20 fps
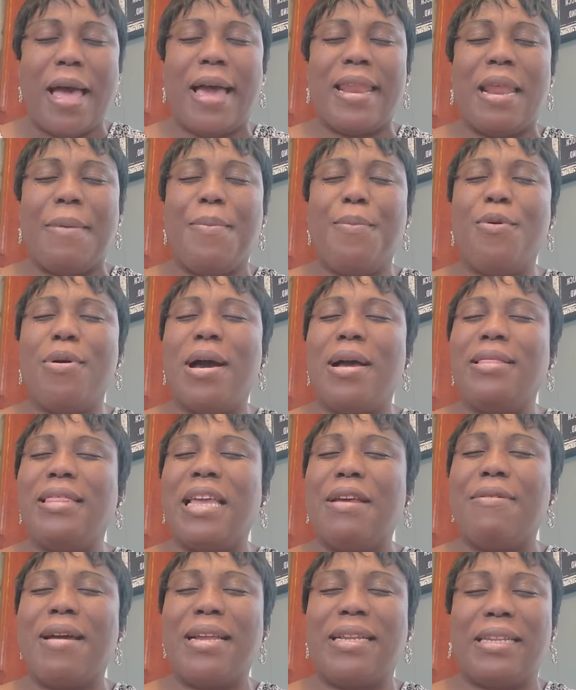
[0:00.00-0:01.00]
And the people out
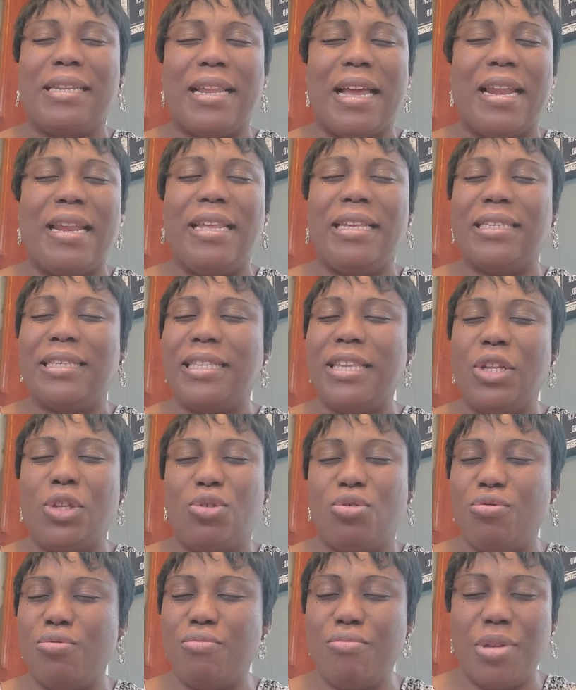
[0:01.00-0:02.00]
there right now listening
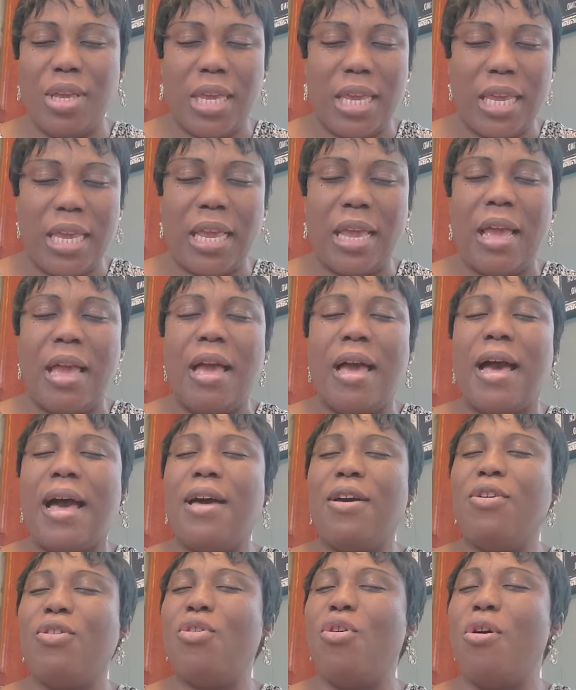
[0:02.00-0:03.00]
to me,
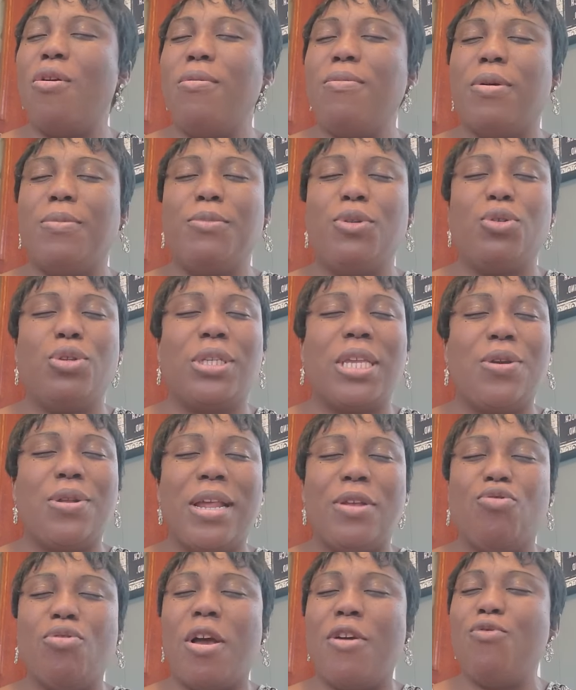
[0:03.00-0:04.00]
and God wants me to tell you
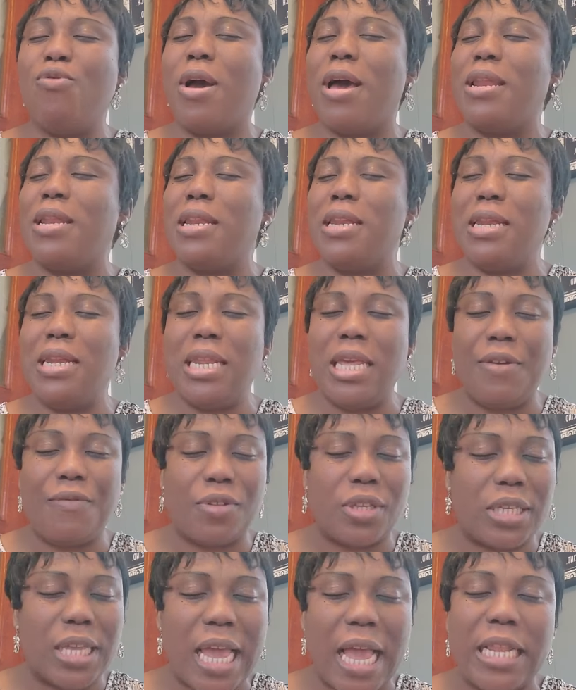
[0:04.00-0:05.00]
that you are
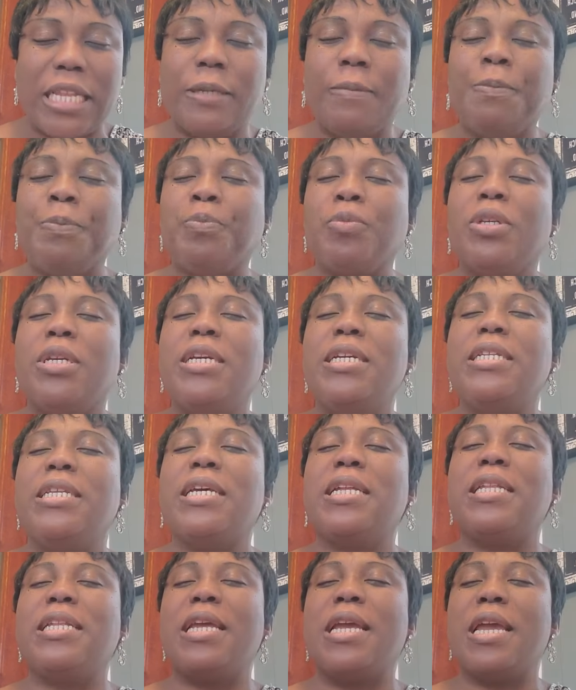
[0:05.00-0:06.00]
lifted in
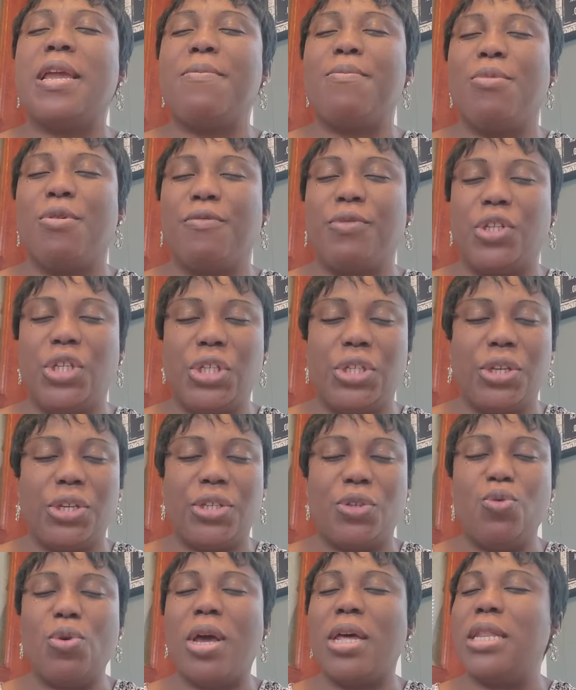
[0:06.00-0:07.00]
the name of
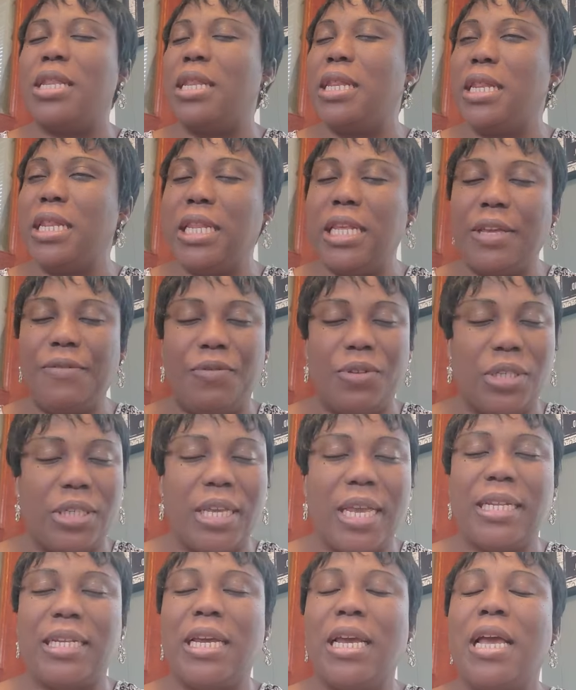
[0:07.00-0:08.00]
Jesus. You are
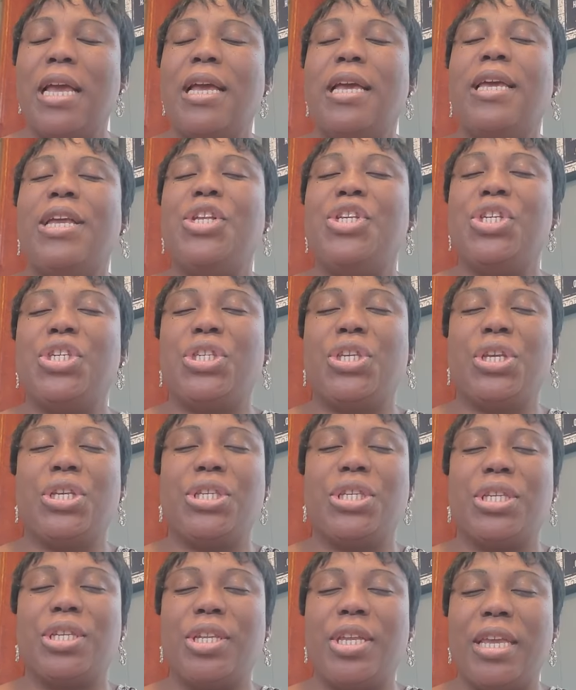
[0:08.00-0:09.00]
lifted in
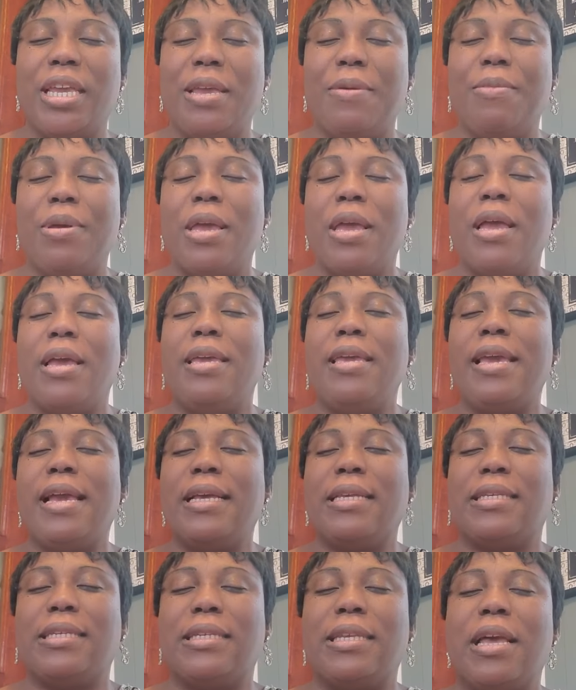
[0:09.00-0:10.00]
Jesus' name.
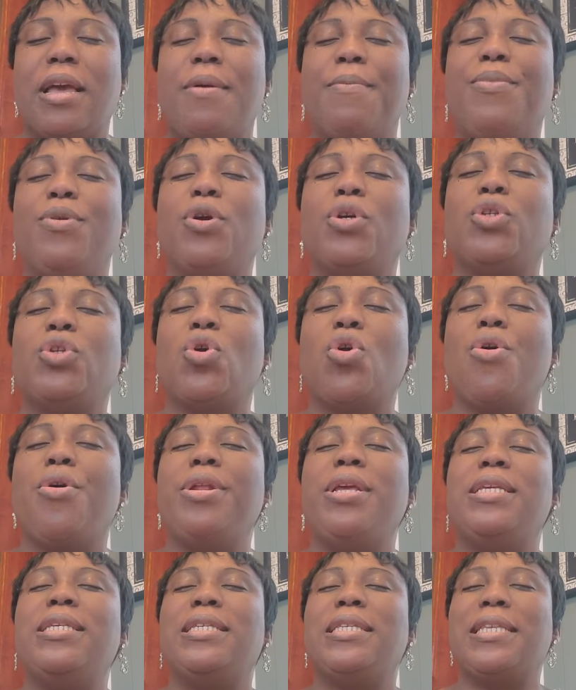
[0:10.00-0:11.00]
Yes, because
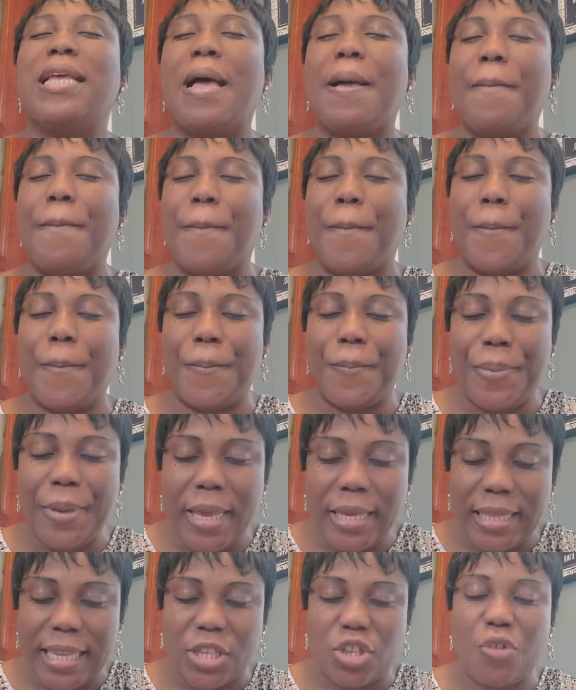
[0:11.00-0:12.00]
God is in that
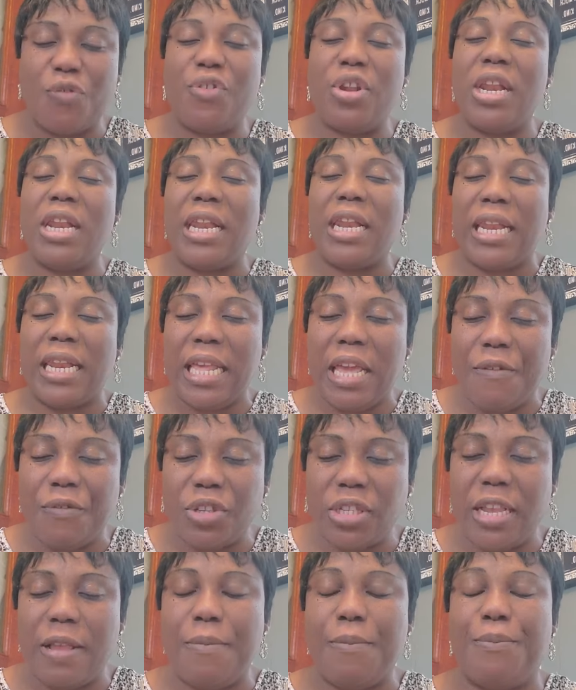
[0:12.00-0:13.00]
business of
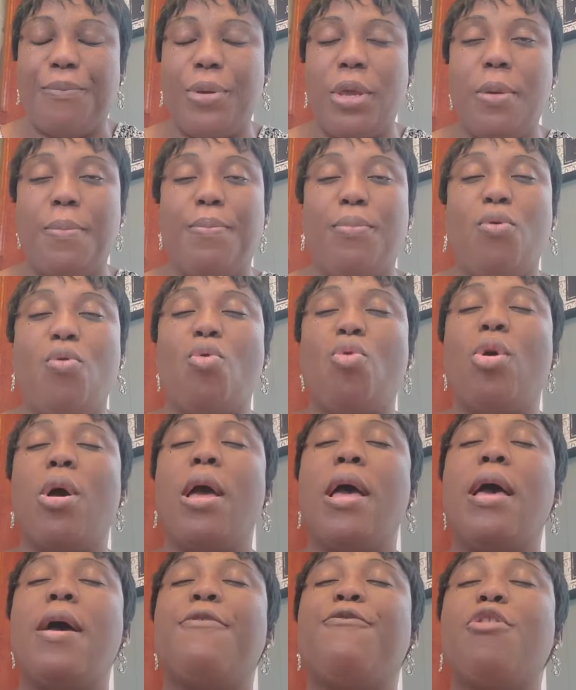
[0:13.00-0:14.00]
lifting people
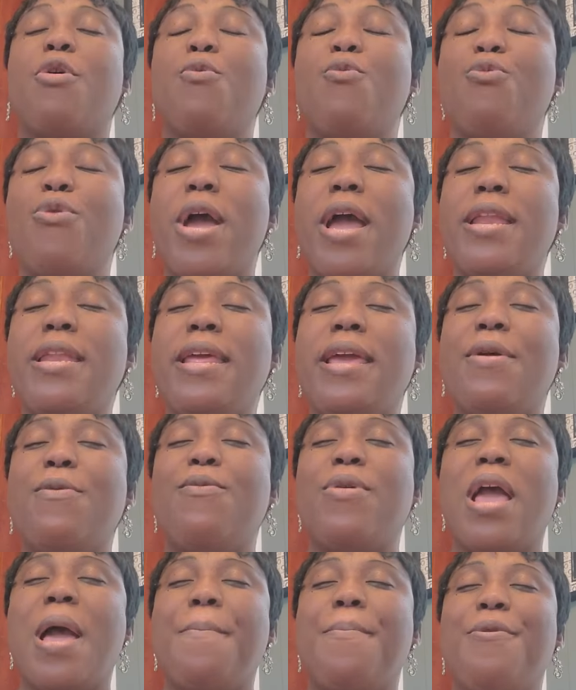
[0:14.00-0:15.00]
from where they
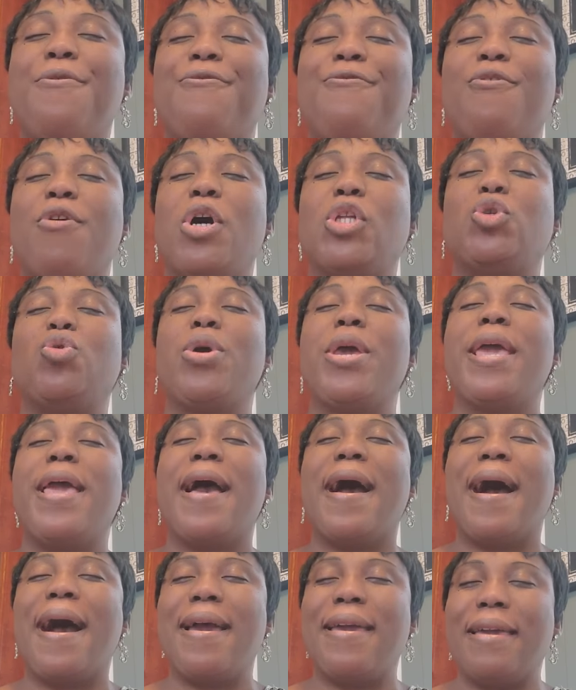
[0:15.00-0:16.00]
were before to a
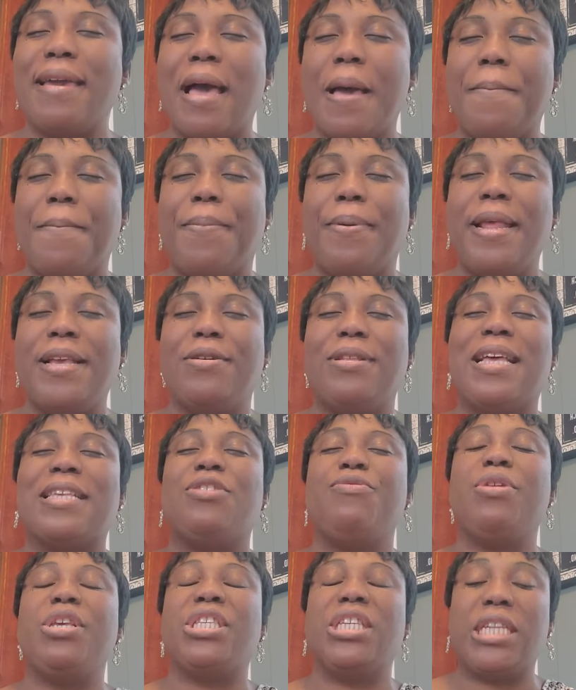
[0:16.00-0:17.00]
higher place. Because
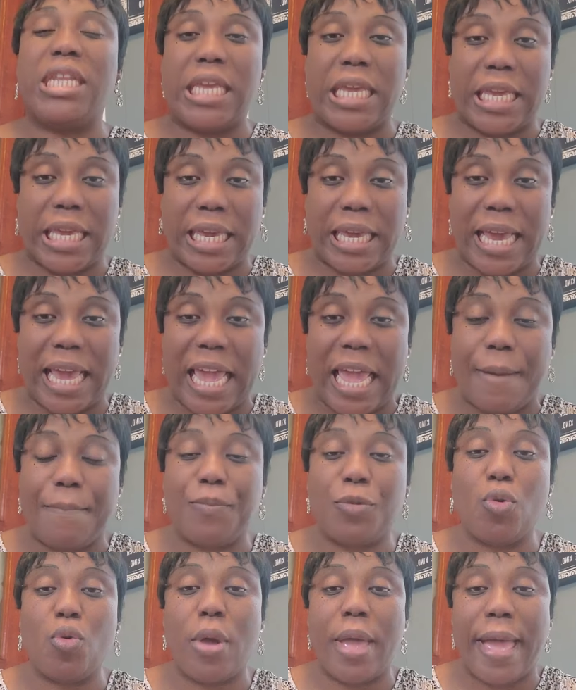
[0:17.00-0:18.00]
that's the reason he
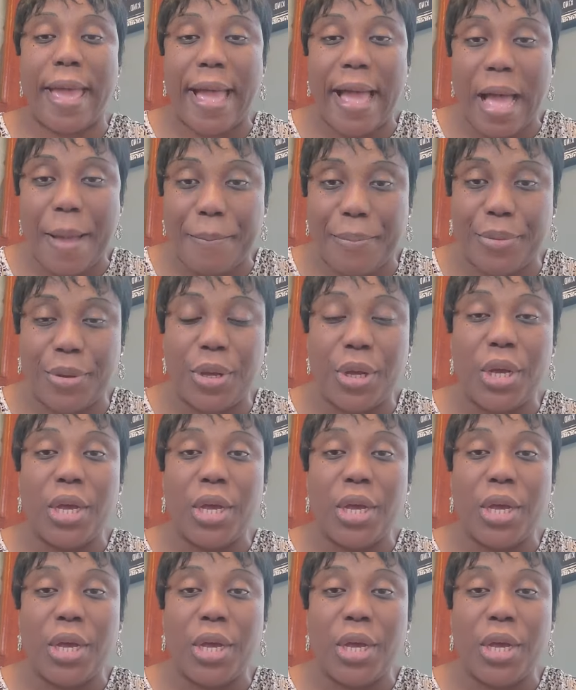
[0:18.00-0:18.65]
came, to help.